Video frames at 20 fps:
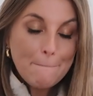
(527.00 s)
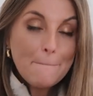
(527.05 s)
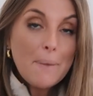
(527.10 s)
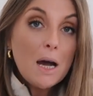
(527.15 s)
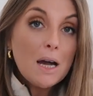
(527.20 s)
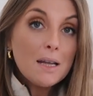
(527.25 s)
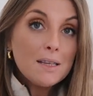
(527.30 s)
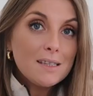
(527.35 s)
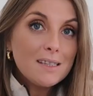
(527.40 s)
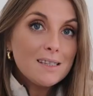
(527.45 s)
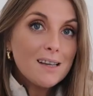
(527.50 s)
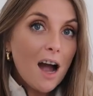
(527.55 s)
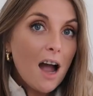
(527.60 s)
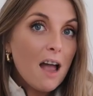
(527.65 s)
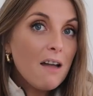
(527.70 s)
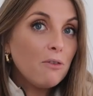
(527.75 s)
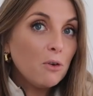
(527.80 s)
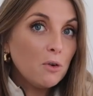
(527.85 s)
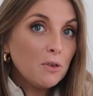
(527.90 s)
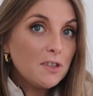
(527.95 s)
but
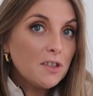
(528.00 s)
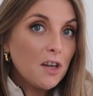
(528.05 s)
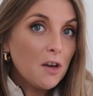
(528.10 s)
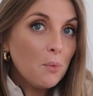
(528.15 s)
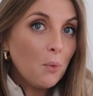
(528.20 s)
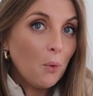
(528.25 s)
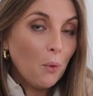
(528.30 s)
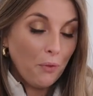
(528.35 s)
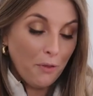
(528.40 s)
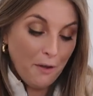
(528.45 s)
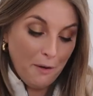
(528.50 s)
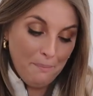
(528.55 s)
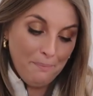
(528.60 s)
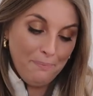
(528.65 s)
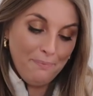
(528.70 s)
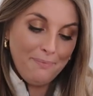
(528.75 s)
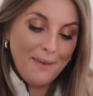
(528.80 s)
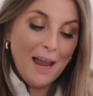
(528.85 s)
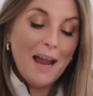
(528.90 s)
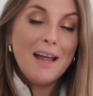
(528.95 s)
I've also worn them
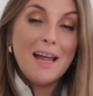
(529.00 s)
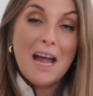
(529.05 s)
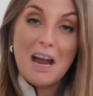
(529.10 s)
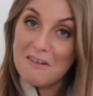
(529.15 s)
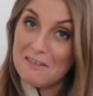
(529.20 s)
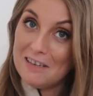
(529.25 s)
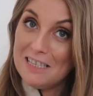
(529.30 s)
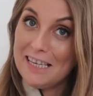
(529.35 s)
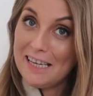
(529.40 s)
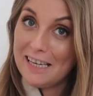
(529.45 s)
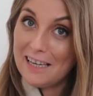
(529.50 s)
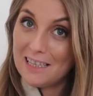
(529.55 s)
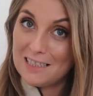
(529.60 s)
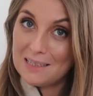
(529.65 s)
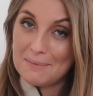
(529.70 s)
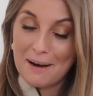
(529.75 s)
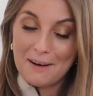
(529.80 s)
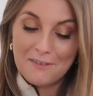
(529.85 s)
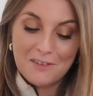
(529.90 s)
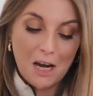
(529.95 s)
a
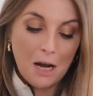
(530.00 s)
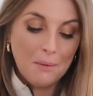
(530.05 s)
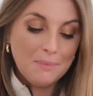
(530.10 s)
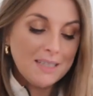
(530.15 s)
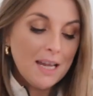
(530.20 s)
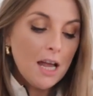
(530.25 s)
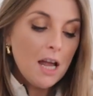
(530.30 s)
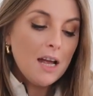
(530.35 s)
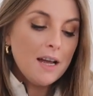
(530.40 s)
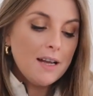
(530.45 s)
ridiculous amount of times.